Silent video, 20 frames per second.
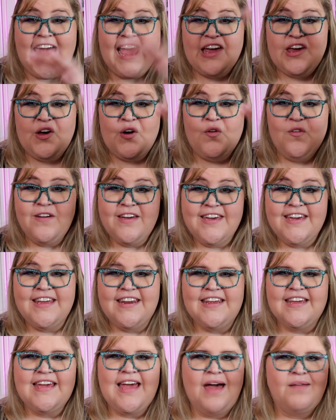echoing,
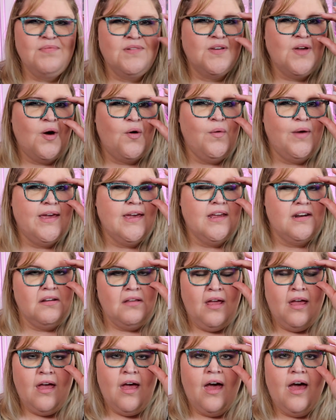and it kept going.
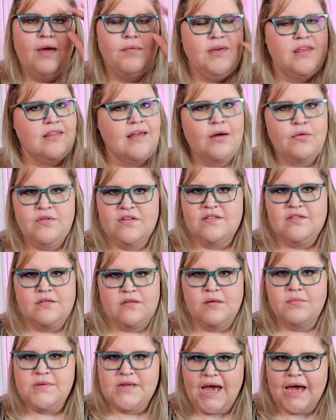And I mean, that was
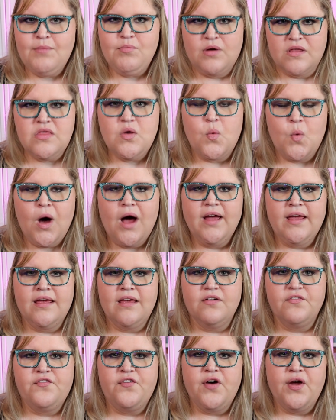sometime with the
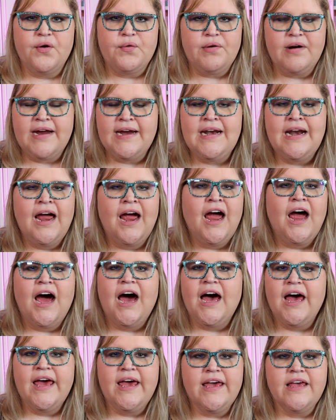walking foot, right?
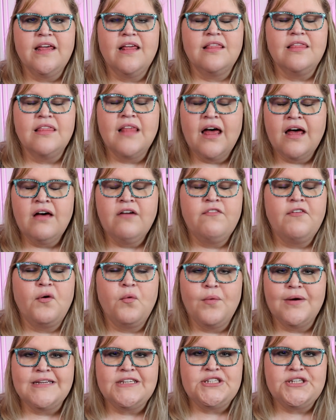I love
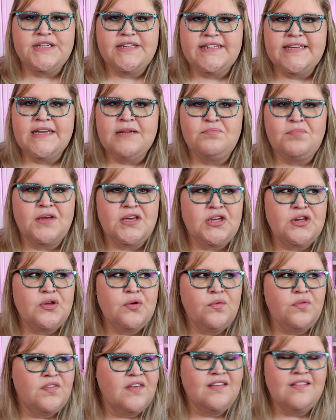what she did, but you
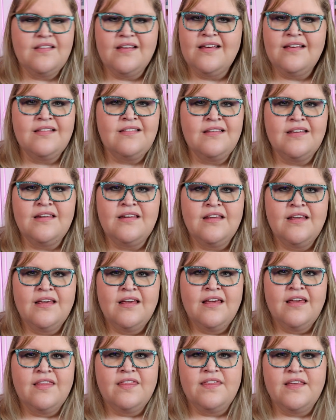know, this isn't,
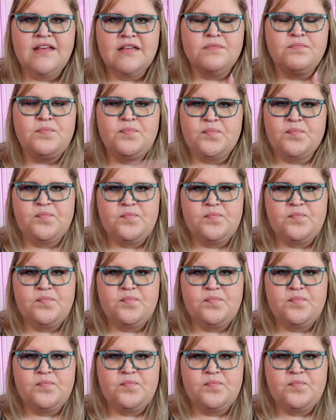these